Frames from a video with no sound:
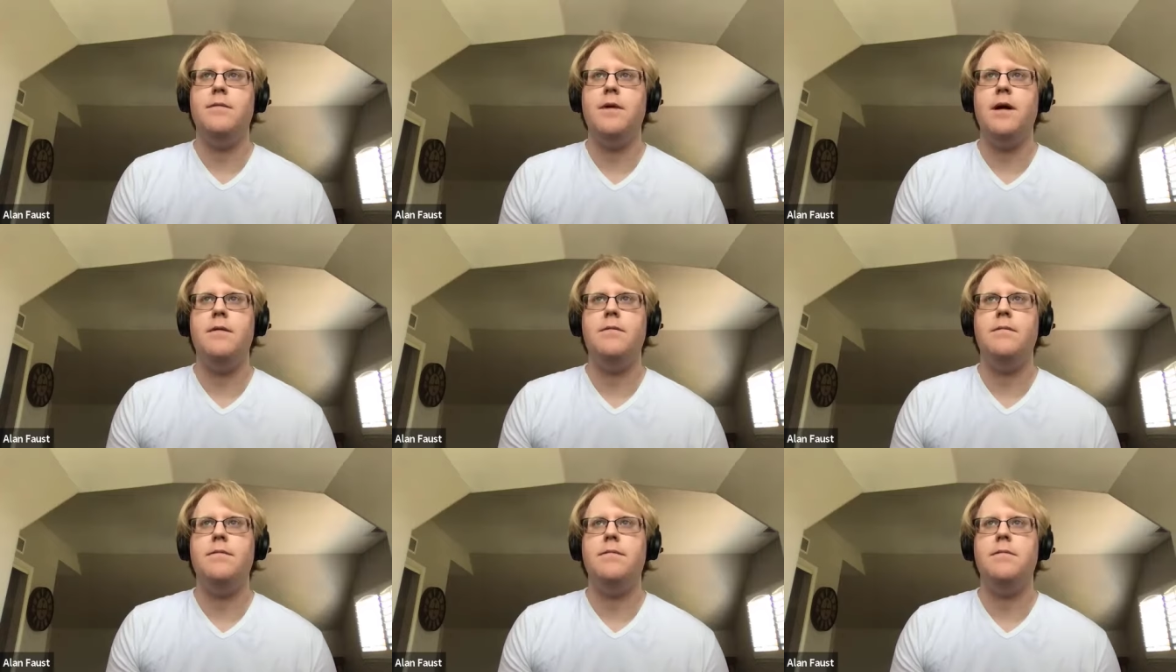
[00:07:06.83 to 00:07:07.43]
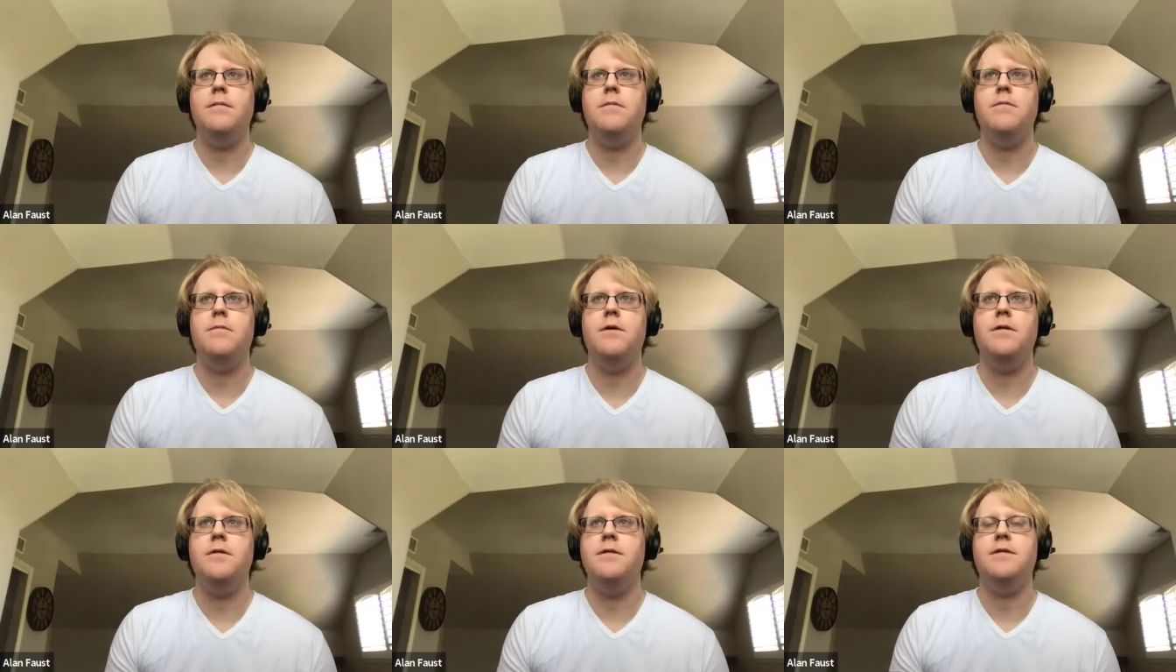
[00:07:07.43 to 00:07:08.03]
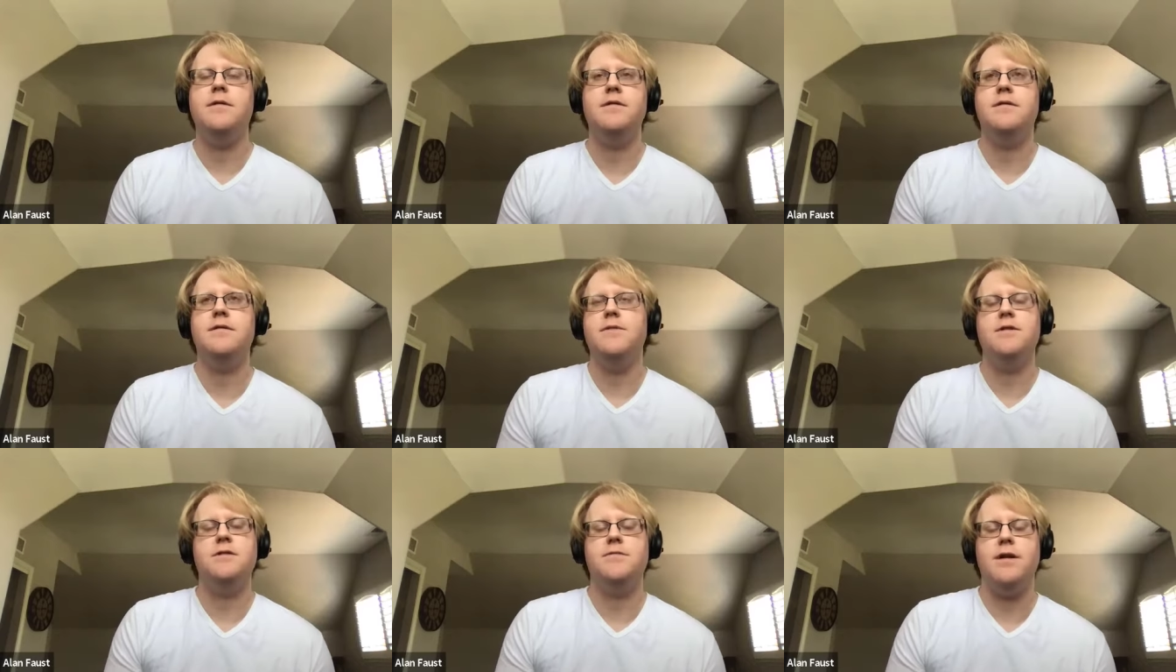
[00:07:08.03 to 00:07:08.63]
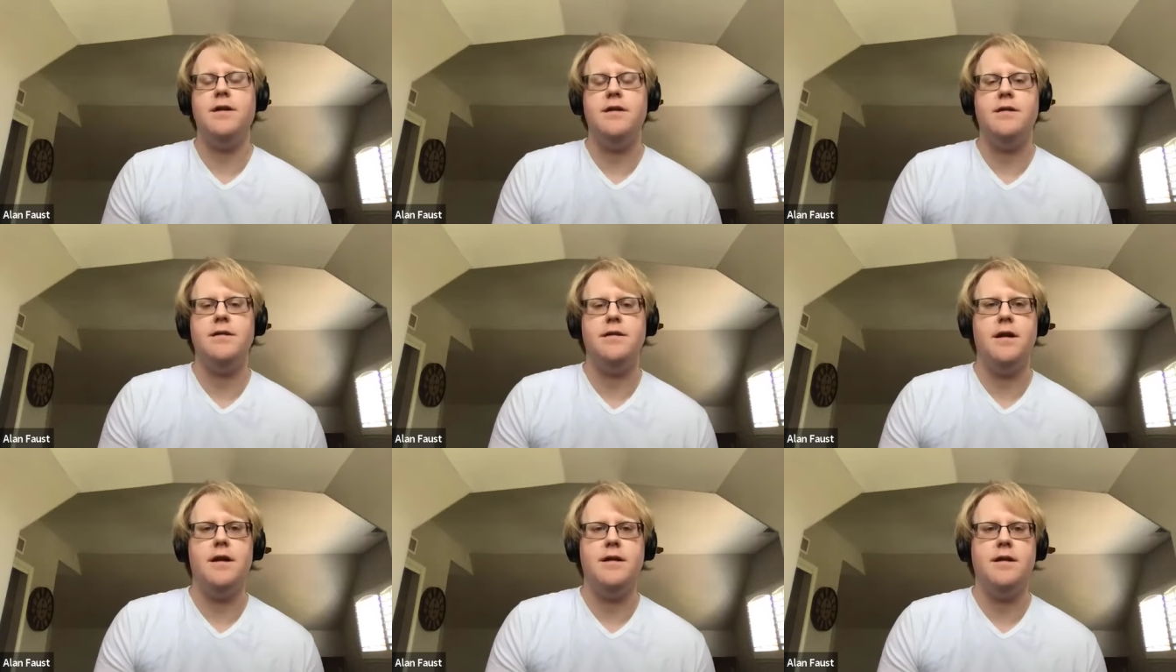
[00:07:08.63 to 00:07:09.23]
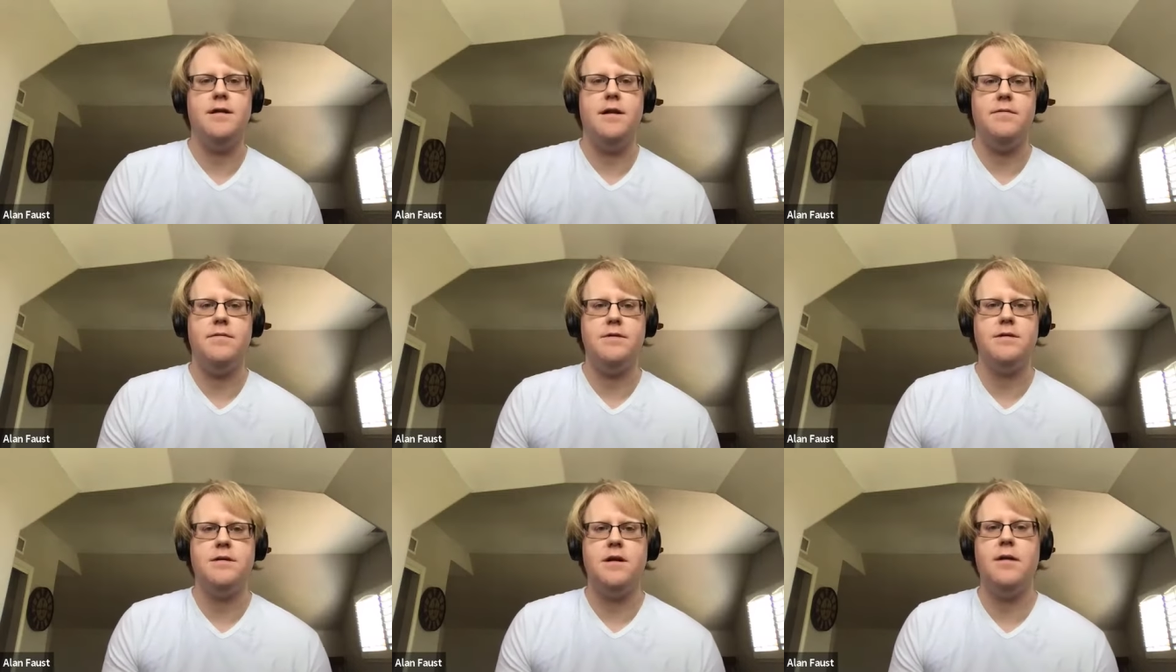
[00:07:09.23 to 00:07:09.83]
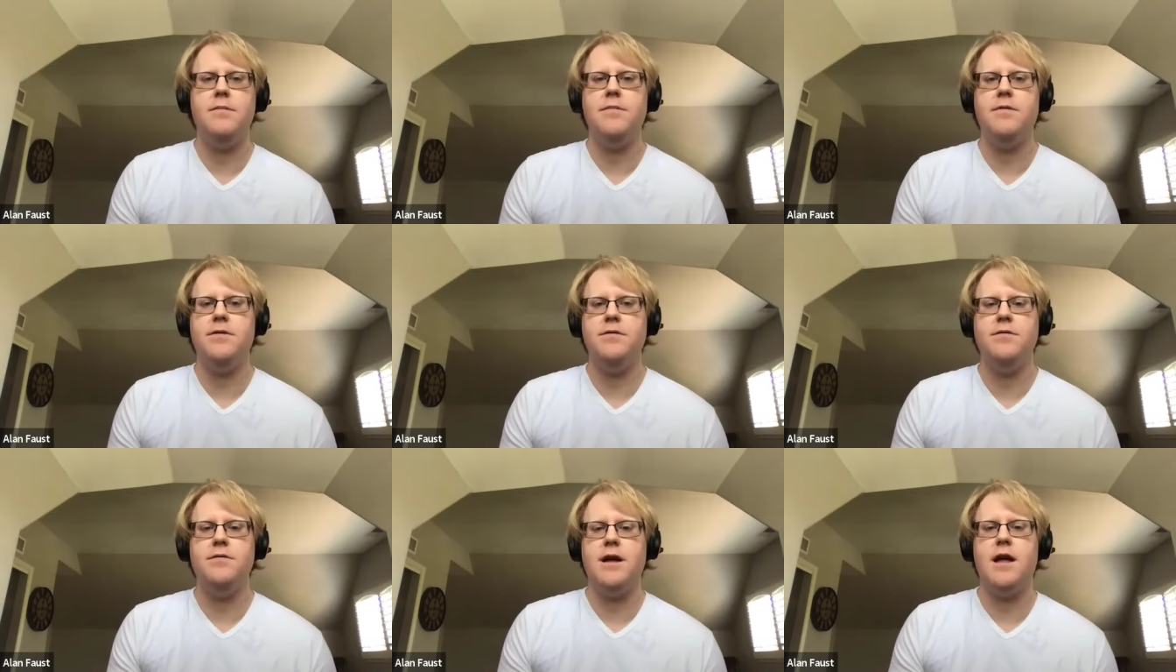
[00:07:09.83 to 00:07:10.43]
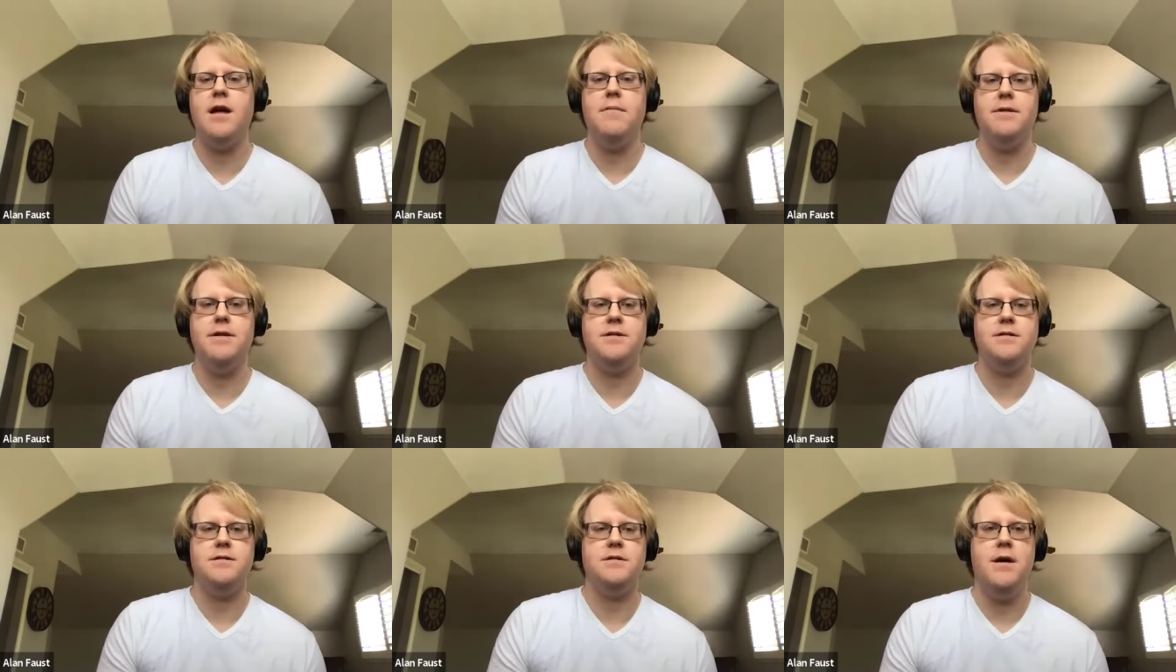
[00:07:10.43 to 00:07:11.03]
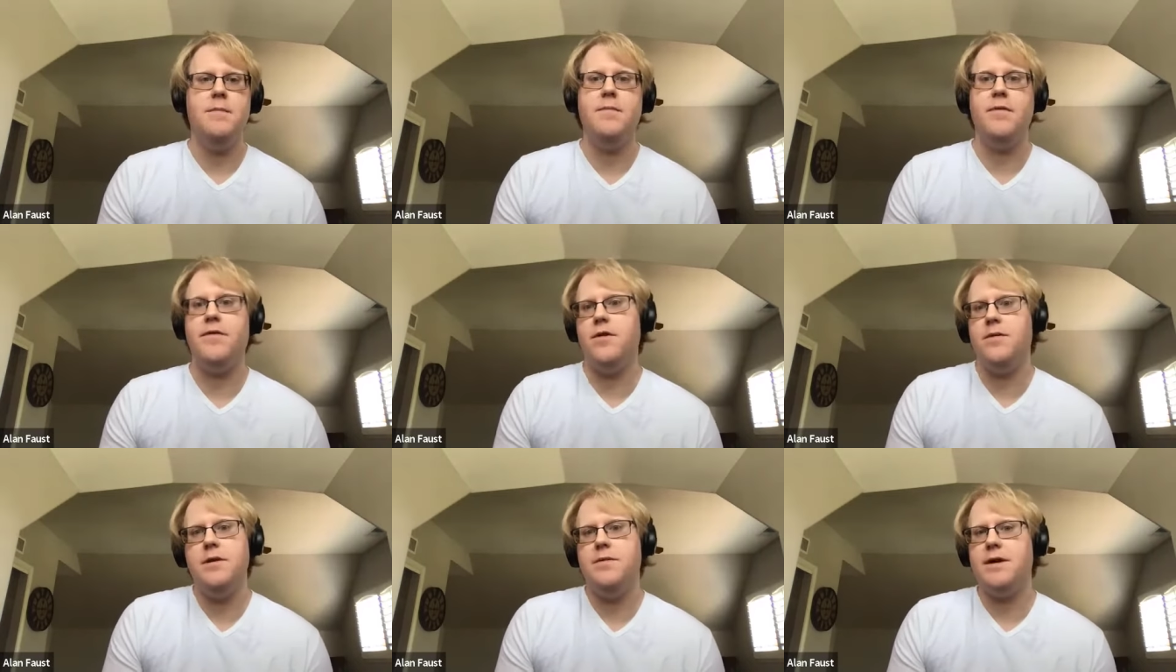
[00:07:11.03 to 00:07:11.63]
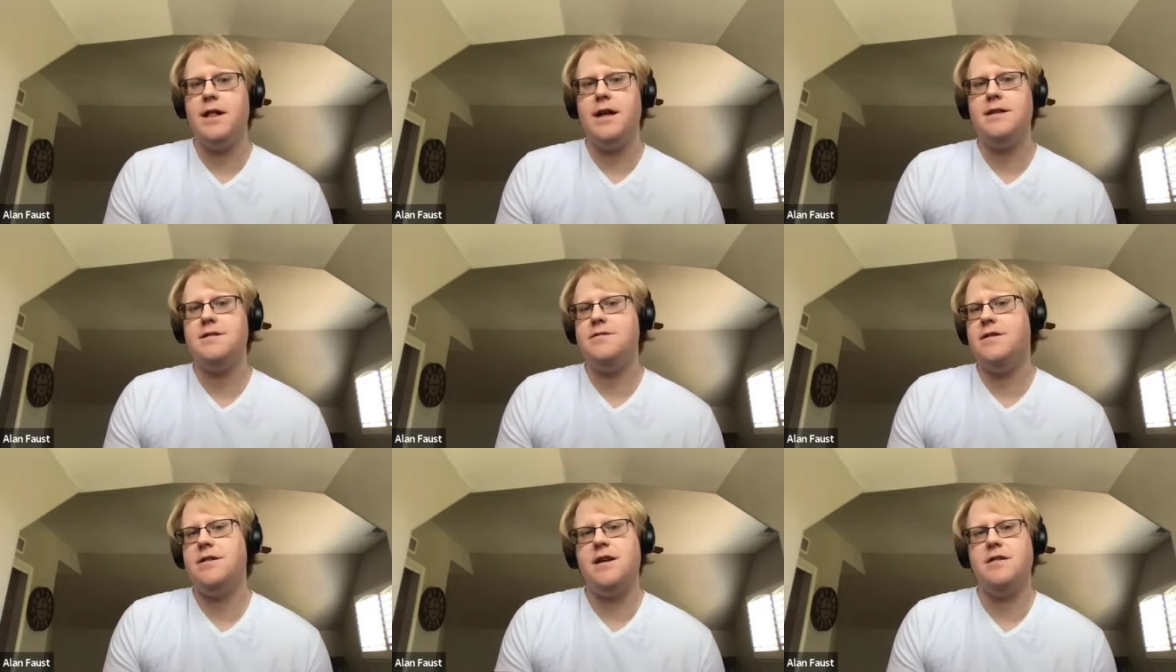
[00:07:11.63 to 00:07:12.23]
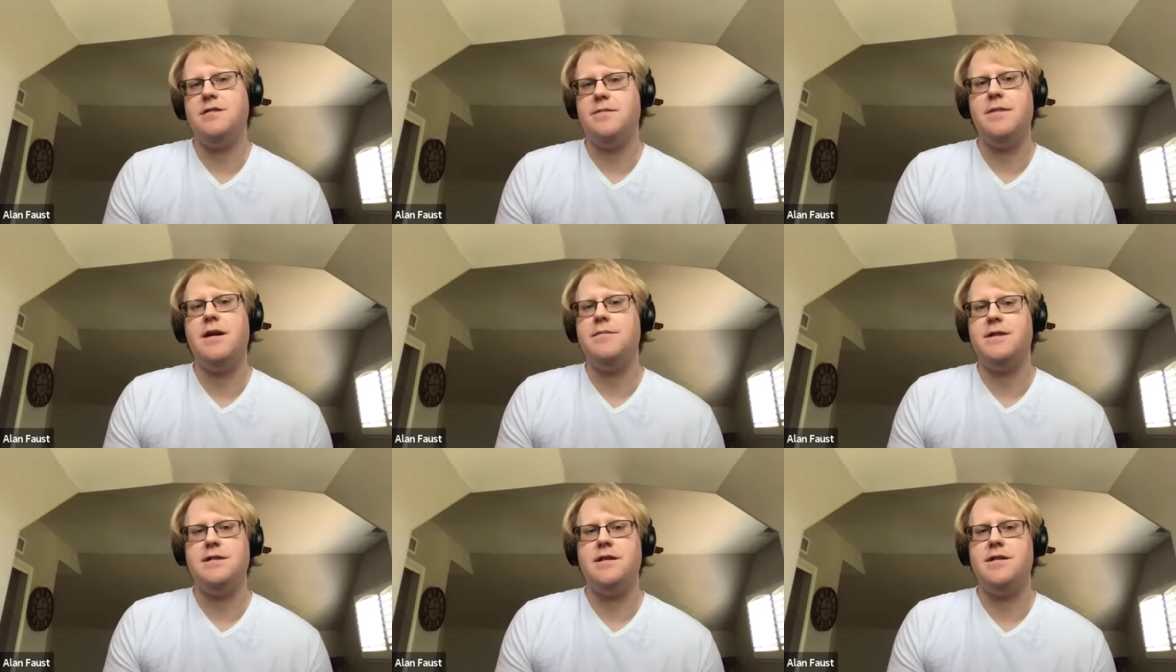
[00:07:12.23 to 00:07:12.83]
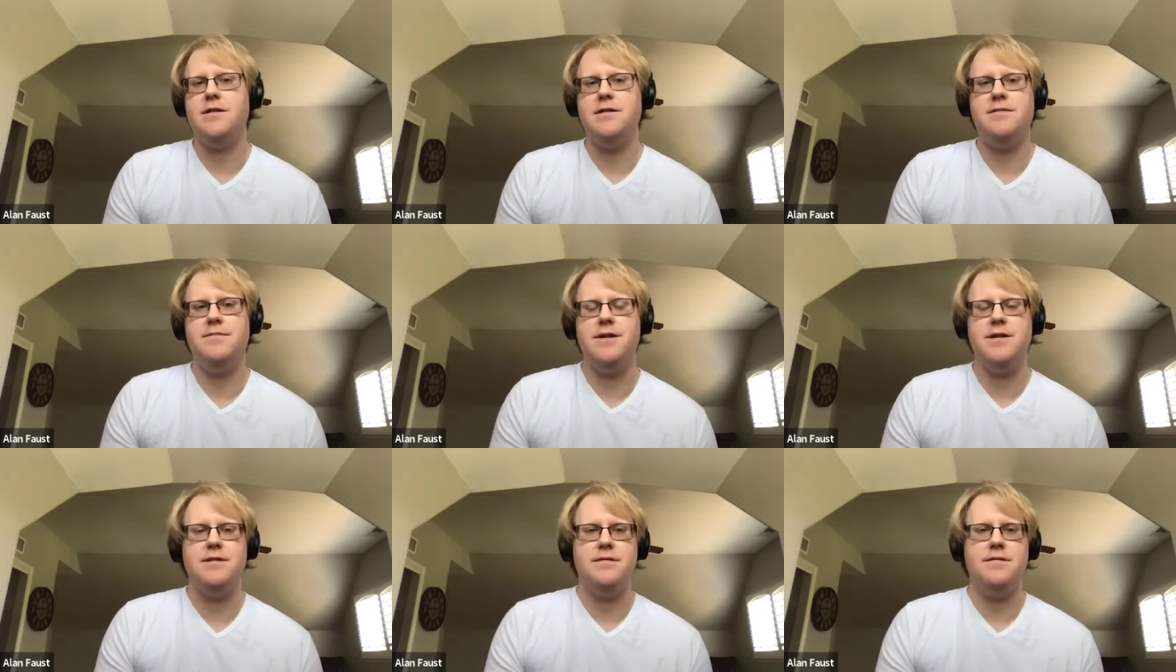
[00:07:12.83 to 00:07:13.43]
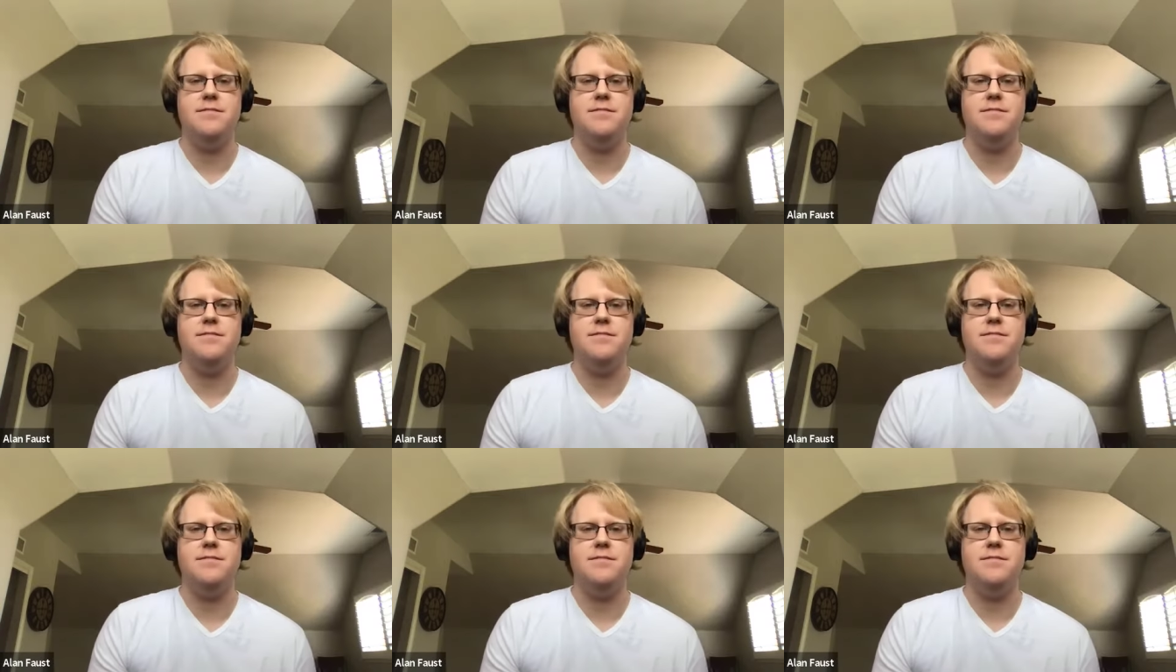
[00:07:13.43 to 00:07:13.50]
And but the, the, simplest way that I did that was come to the campus, preferably when classes are on, because sometimes that's hard, but